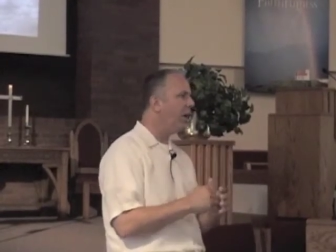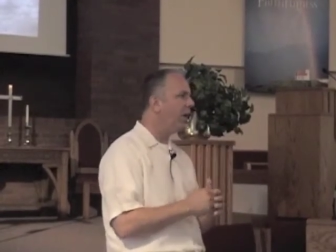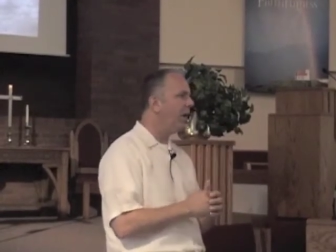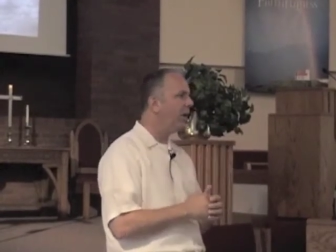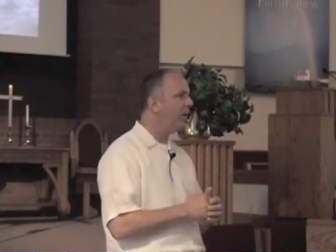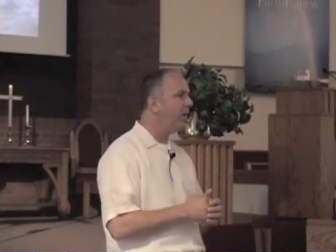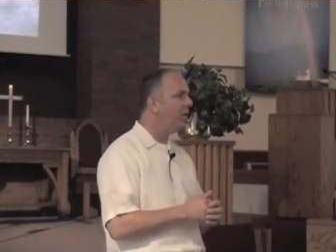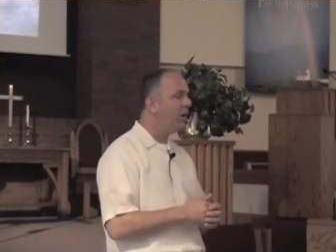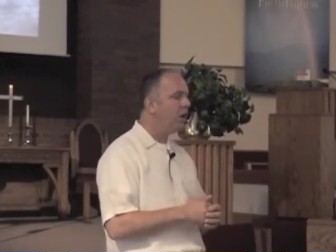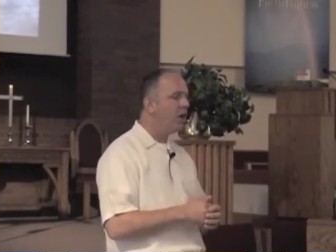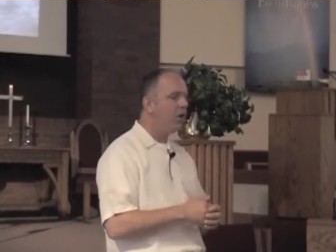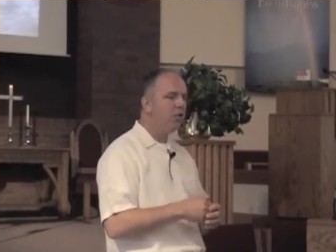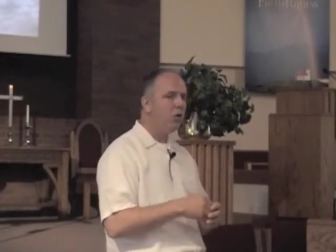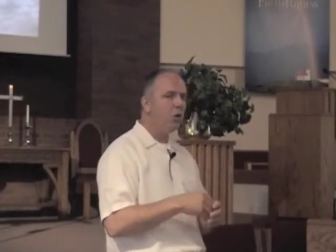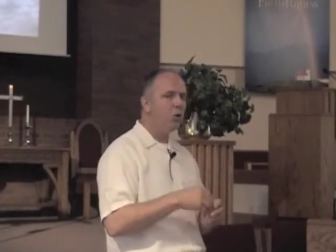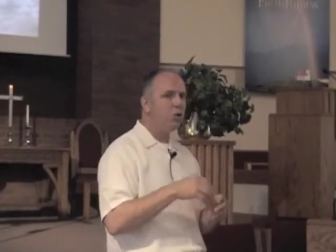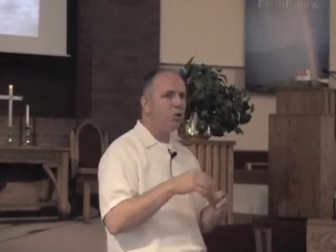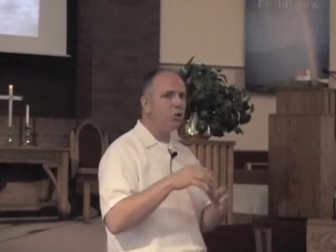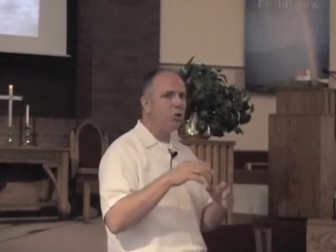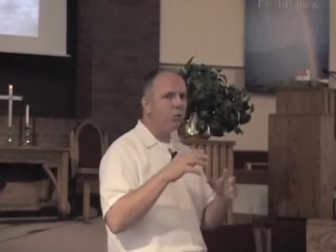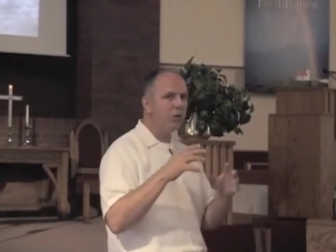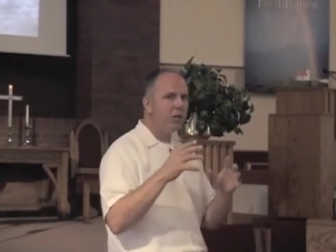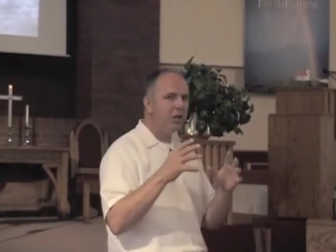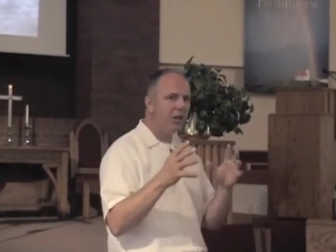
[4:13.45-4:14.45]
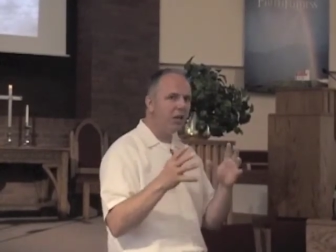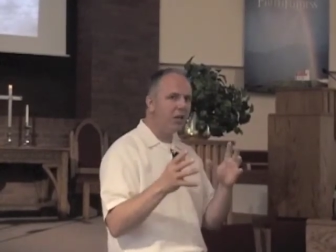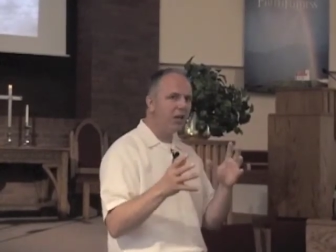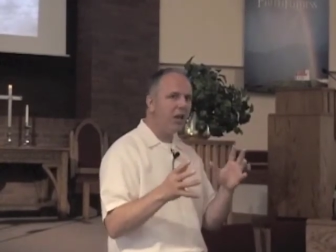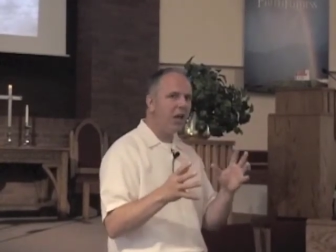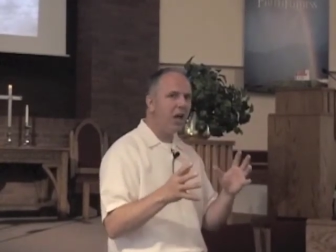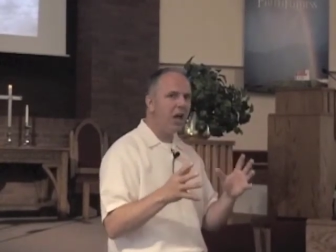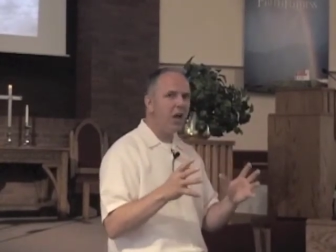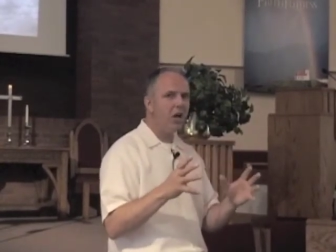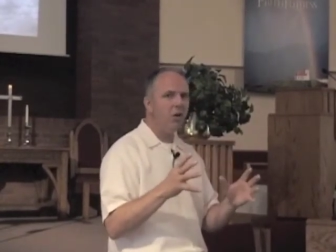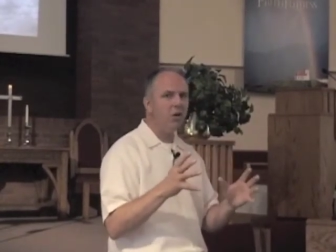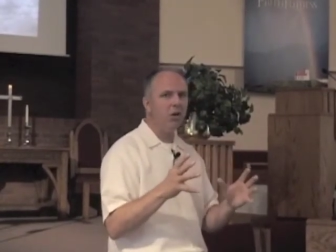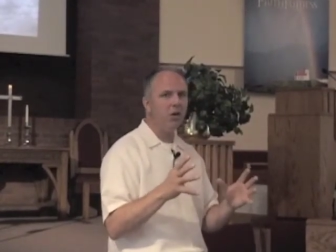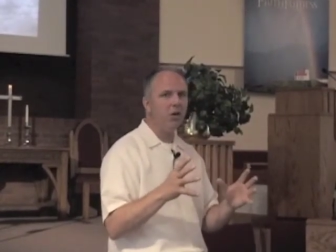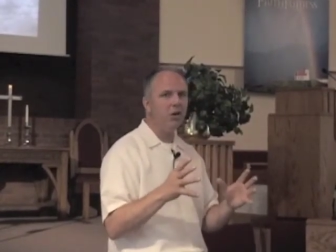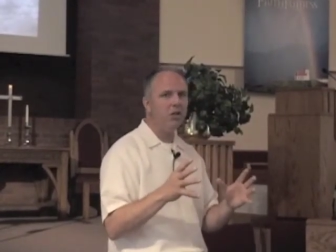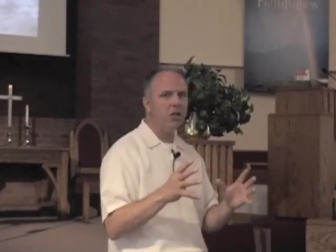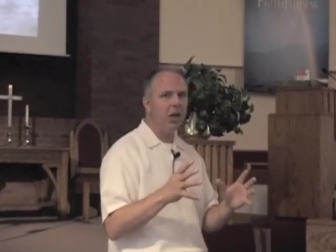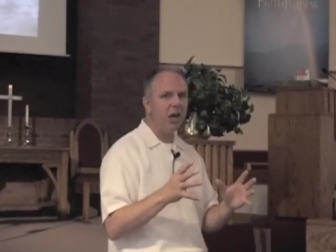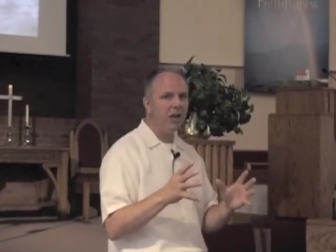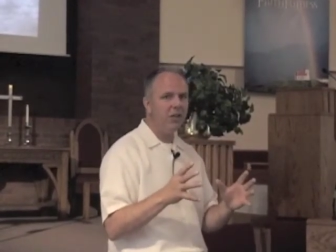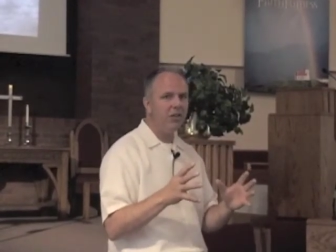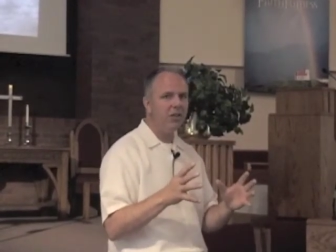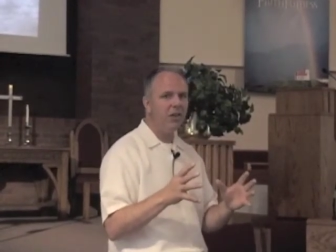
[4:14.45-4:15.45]
And those three
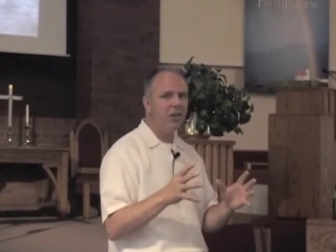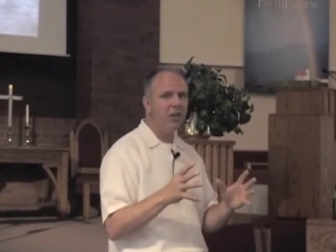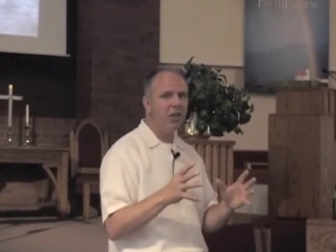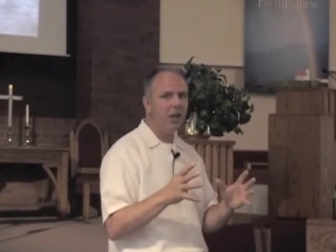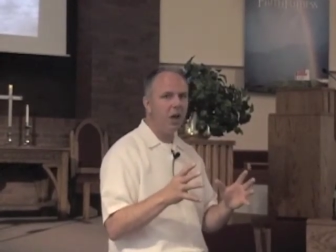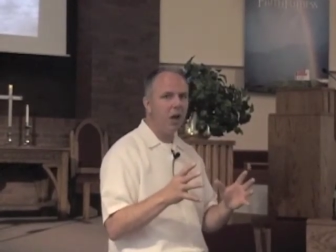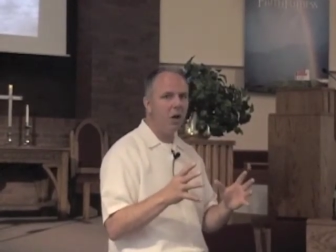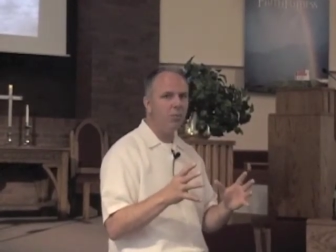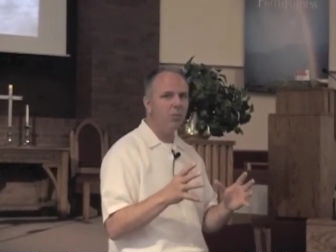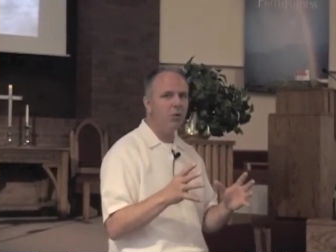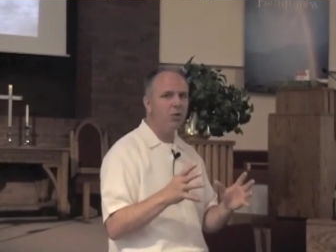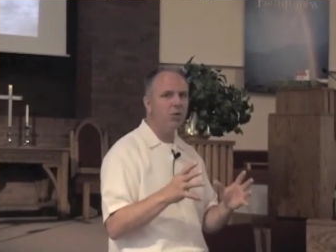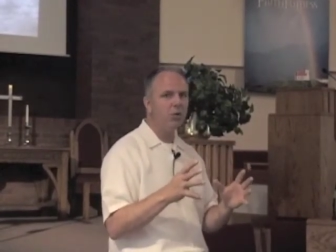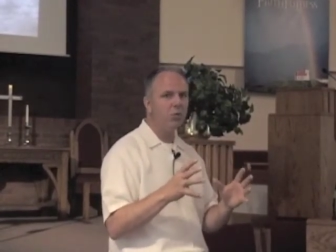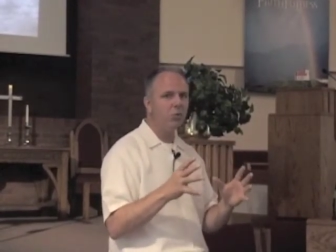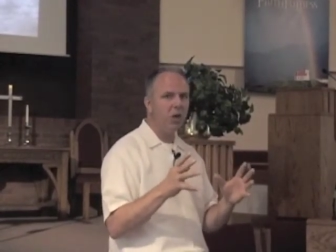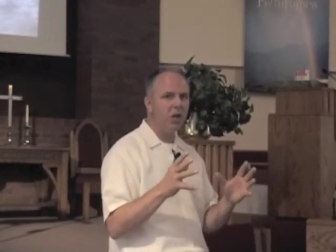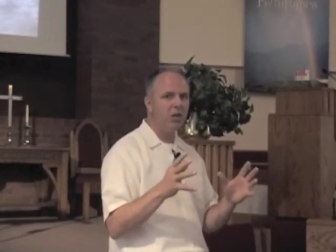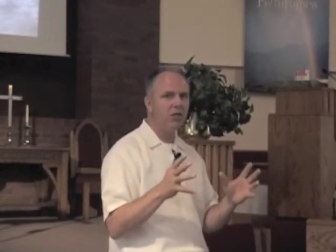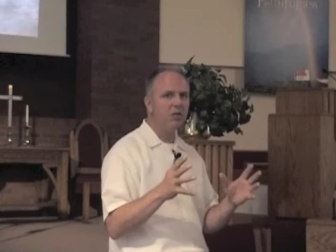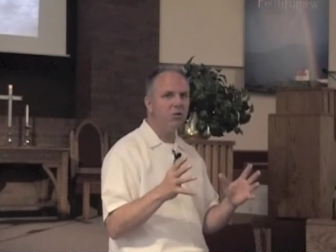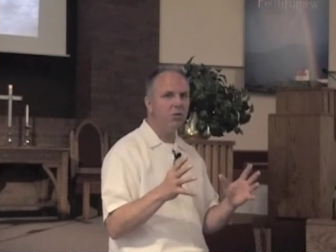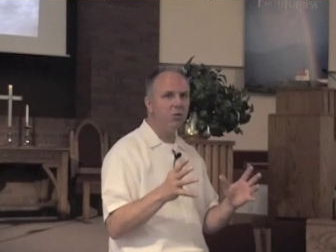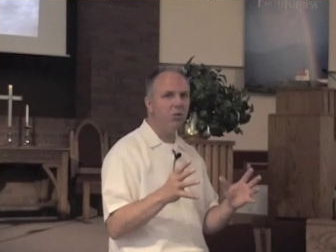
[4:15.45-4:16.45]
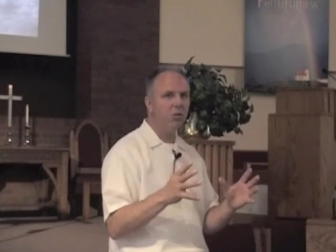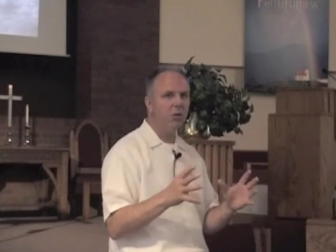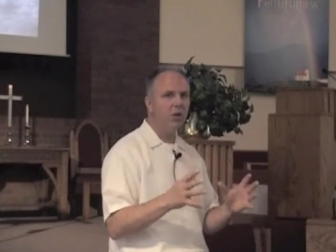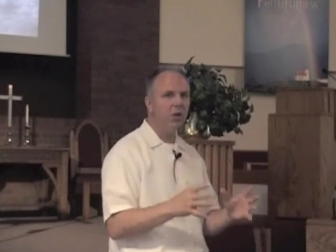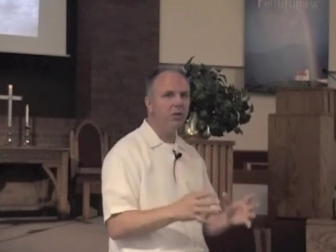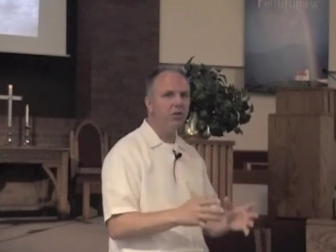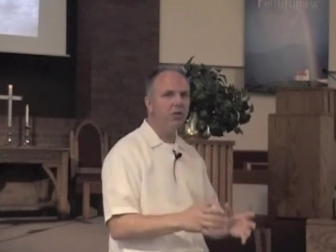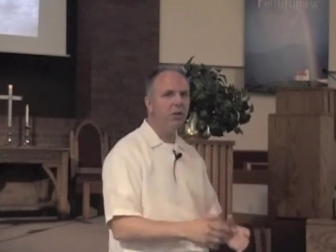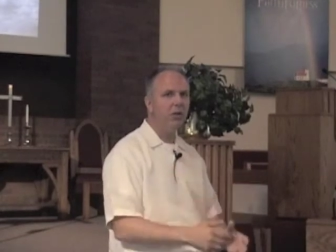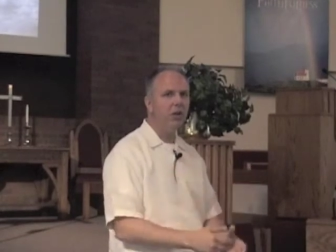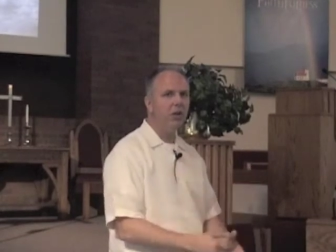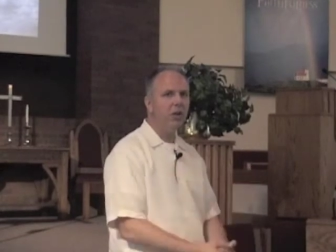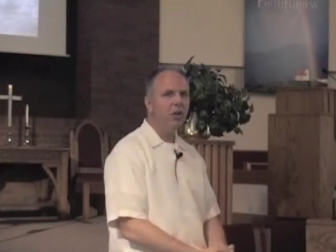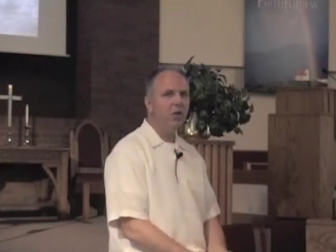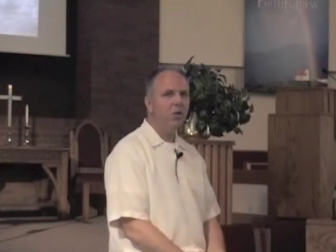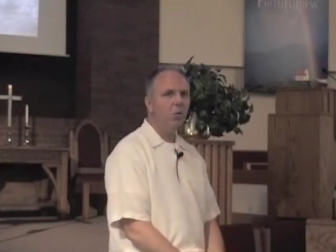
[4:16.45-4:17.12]
encounters, I think, help us wrestle with